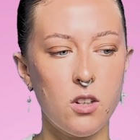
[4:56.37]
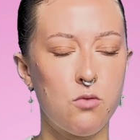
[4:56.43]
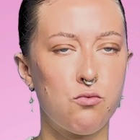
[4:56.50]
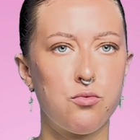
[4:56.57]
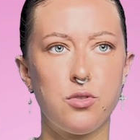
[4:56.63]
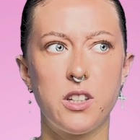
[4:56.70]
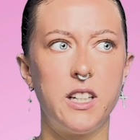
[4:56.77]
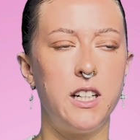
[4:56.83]

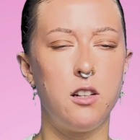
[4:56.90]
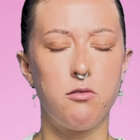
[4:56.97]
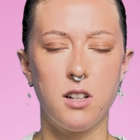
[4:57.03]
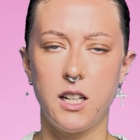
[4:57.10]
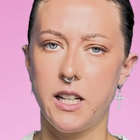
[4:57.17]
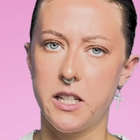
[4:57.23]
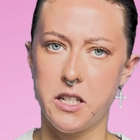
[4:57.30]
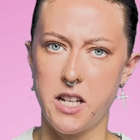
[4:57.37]

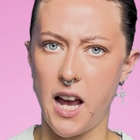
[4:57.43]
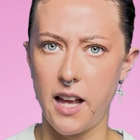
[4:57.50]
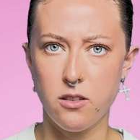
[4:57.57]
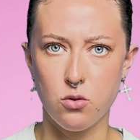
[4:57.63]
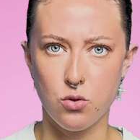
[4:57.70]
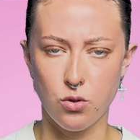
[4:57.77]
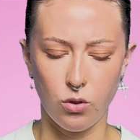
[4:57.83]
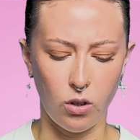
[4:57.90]
really
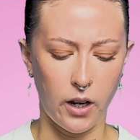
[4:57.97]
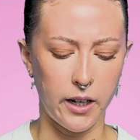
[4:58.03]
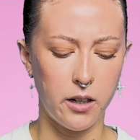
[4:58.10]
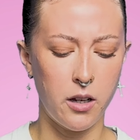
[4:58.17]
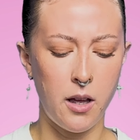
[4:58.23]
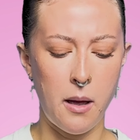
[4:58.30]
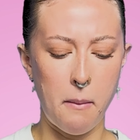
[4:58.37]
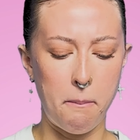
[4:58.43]
intense or like
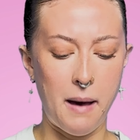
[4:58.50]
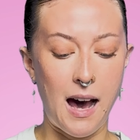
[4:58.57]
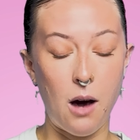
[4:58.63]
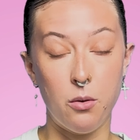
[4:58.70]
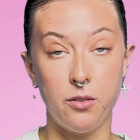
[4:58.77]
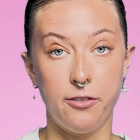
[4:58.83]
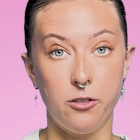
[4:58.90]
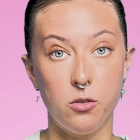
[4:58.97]

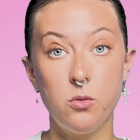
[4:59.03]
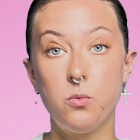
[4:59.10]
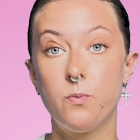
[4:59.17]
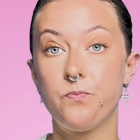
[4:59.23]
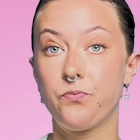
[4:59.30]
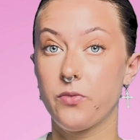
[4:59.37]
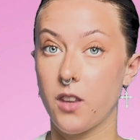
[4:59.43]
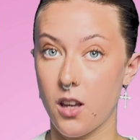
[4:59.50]
powerful.
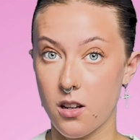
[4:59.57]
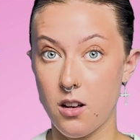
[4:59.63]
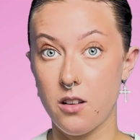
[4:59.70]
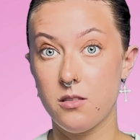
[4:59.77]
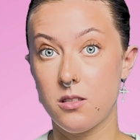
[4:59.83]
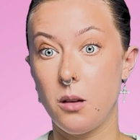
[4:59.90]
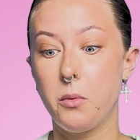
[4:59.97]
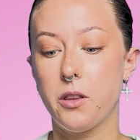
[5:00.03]
like
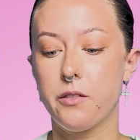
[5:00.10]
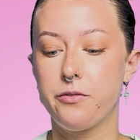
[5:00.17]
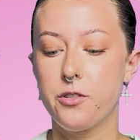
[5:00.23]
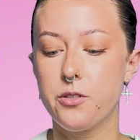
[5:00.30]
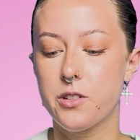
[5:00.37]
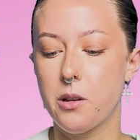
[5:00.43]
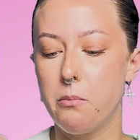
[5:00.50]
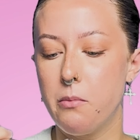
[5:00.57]
some other
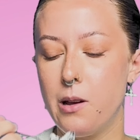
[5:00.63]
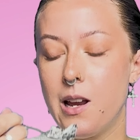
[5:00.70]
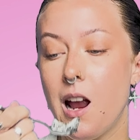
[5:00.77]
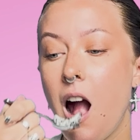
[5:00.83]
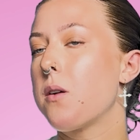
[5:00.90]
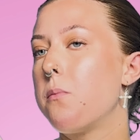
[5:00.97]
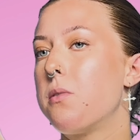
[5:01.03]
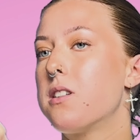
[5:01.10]
fruits can be,
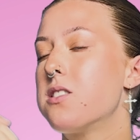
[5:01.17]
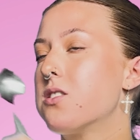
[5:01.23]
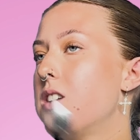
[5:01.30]
but it